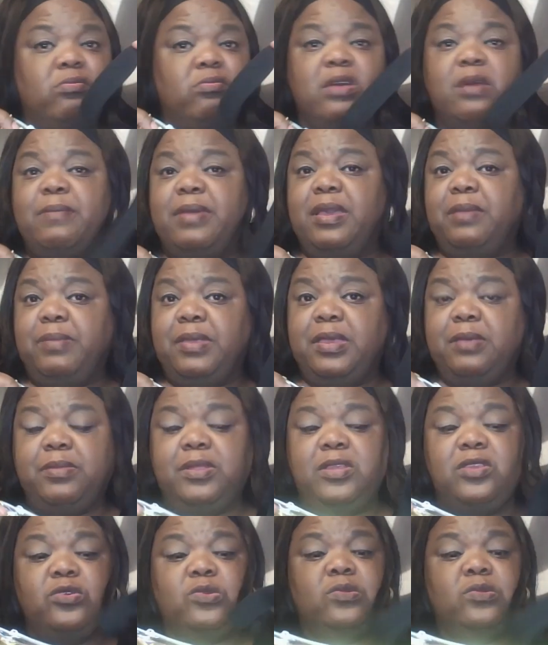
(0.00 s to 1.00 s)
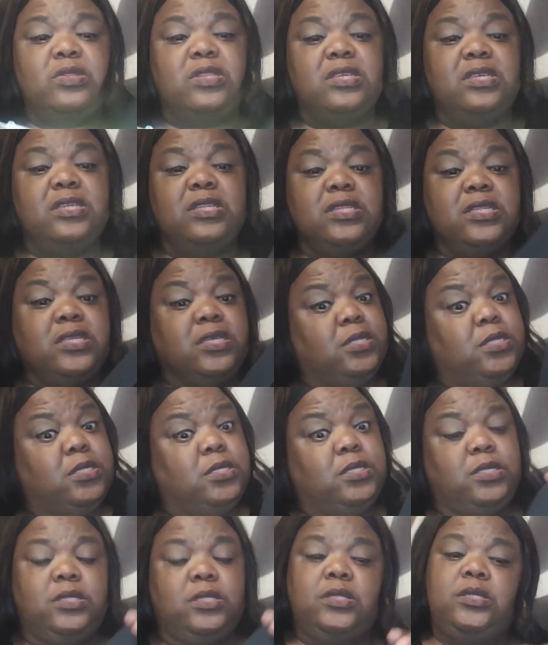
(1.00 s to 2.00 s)
might be able to use this
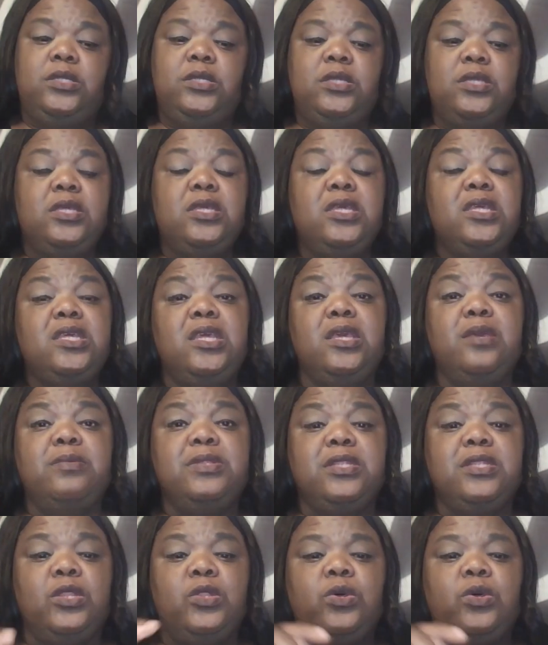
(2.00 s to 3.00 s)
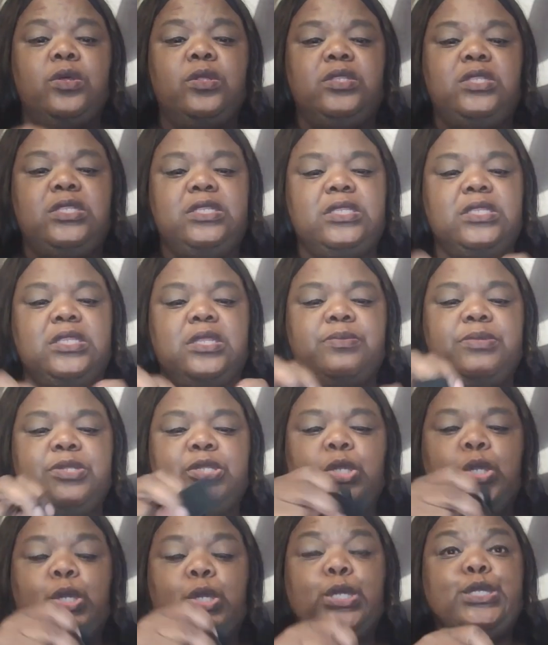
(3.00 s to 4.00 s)
because it was a
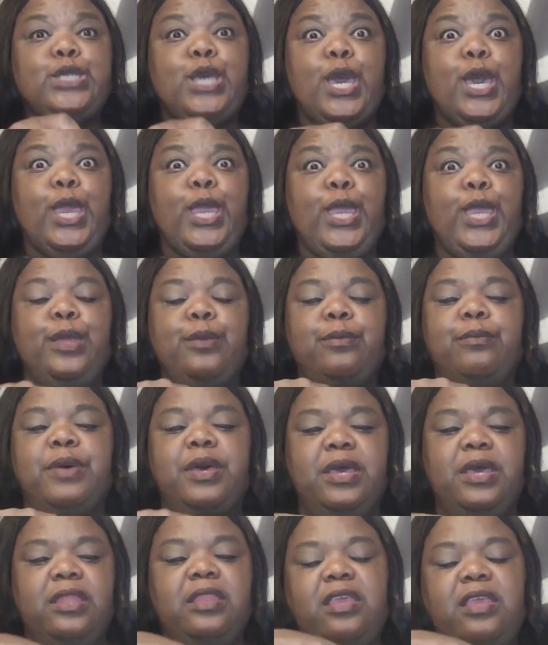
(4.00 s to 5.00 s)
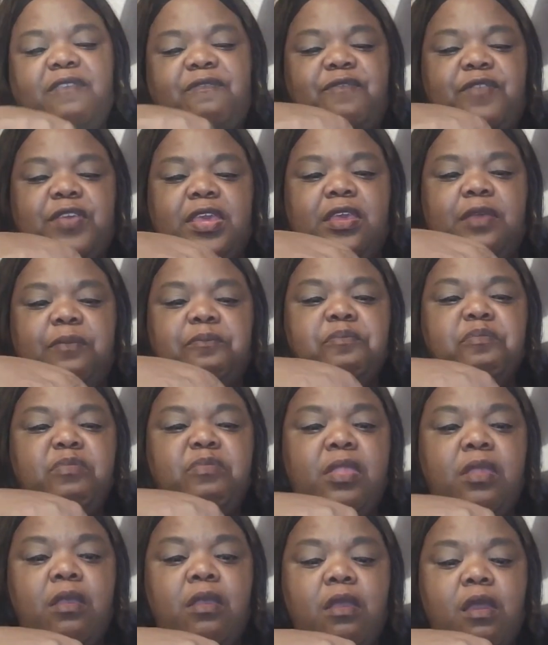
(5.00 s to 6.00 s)
little tight, but it fit.
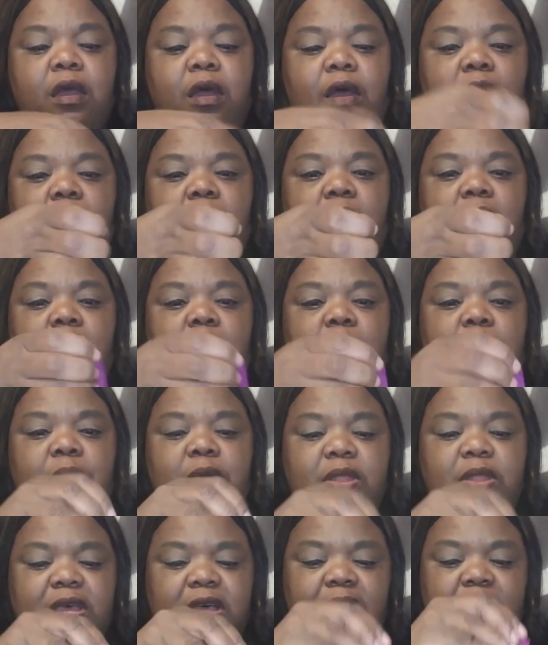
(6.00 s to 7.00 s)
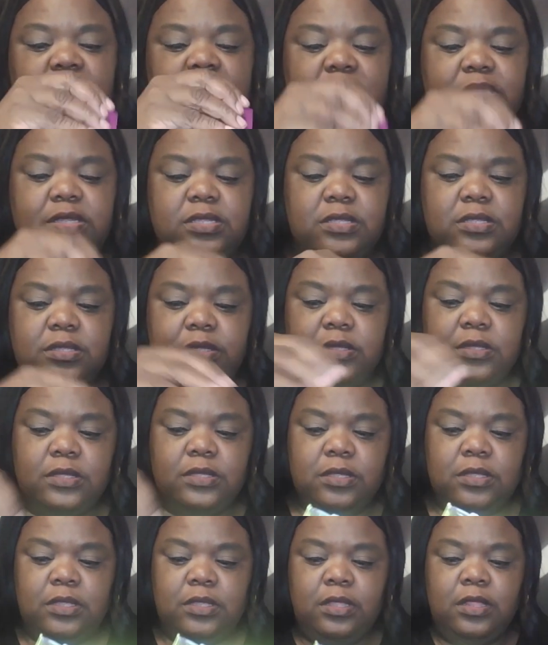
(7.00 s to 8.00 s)
What else?
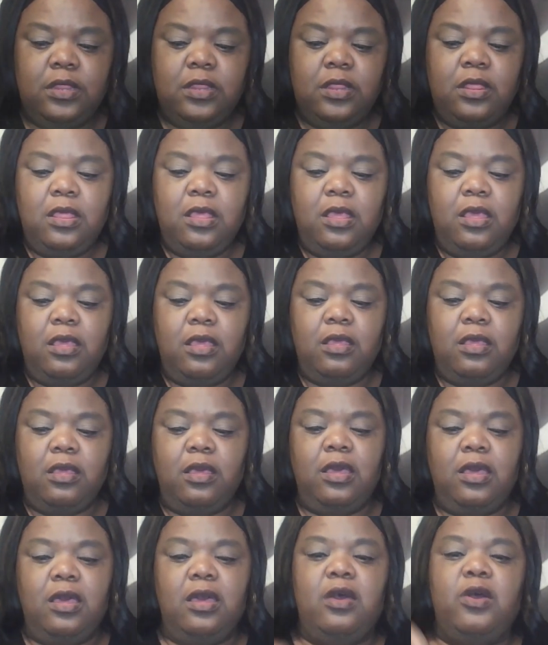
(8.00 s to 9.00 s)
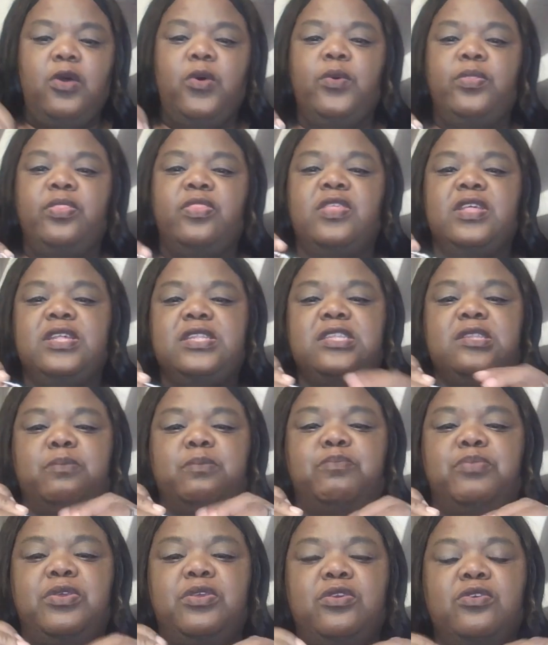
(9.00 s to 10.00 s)
Oh, this
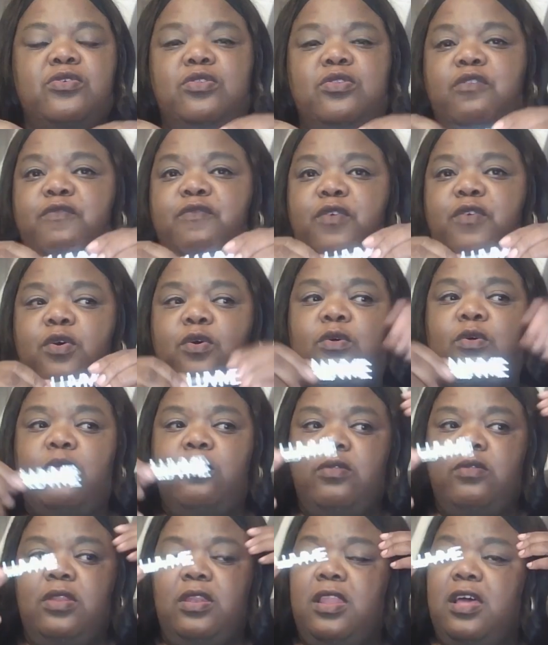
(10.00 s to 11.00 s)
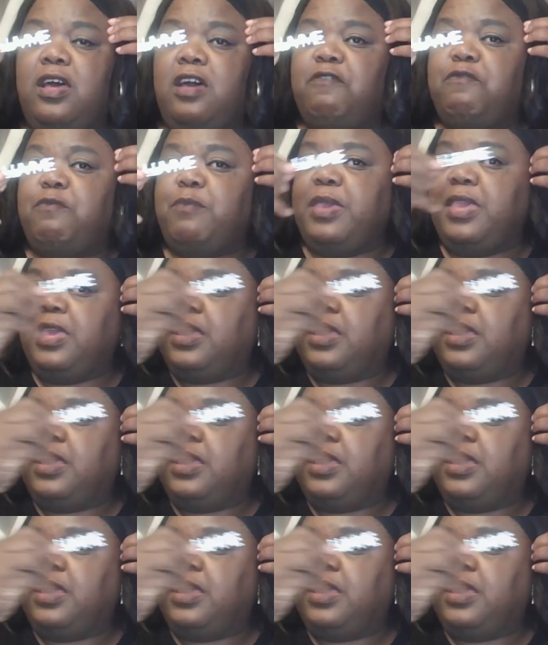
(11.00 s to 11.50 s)
beautiful Love Me